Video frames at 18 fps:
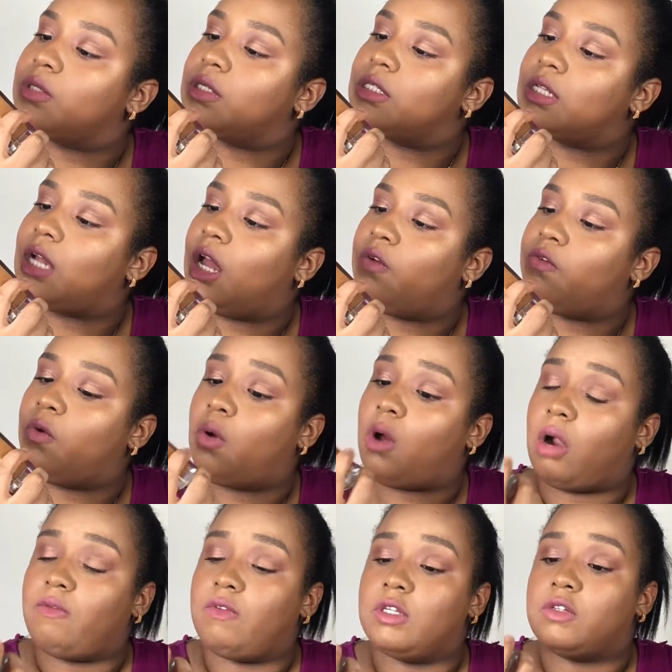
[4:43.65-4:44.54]
Stay Full
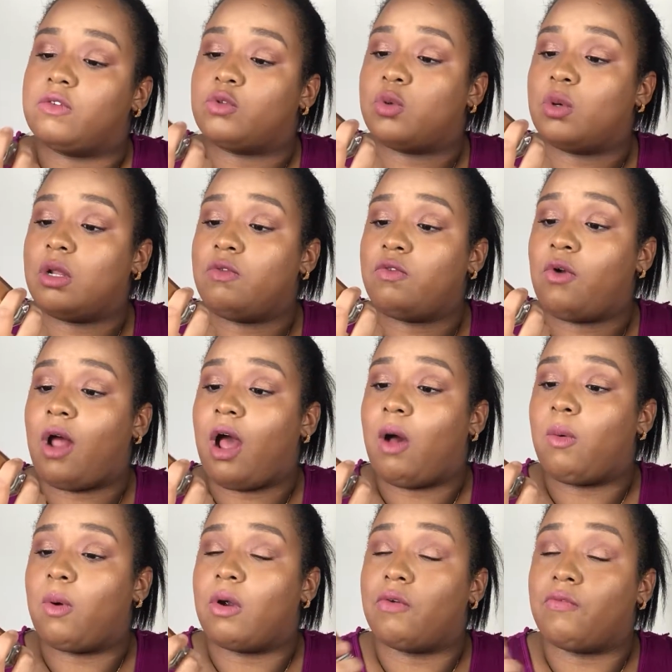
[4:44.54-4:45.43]
Coverage
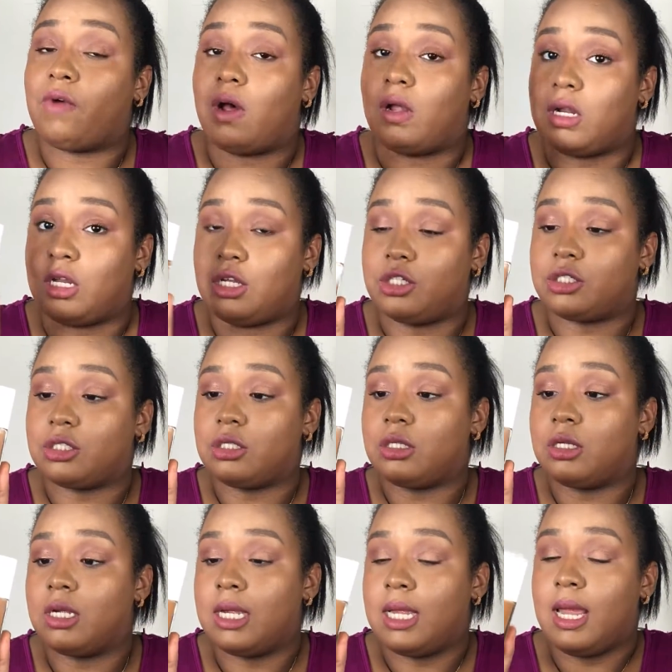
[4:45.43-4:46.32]
24-hour
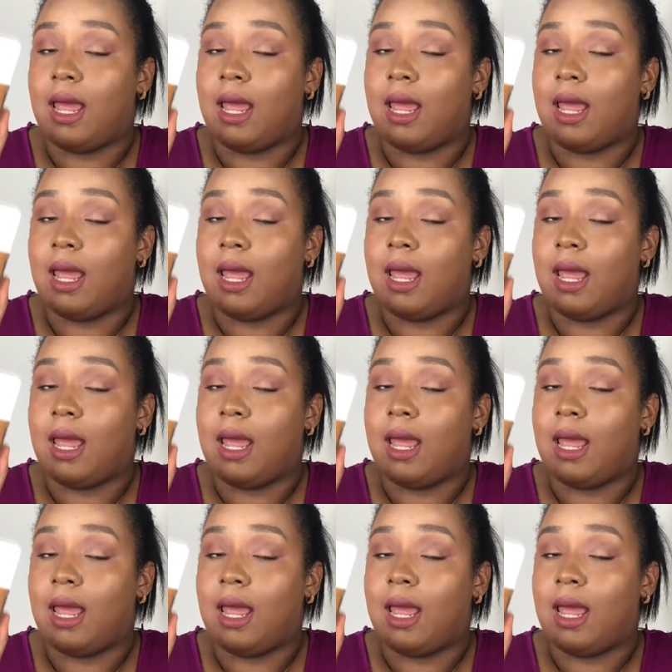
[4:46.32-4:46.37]
foundation.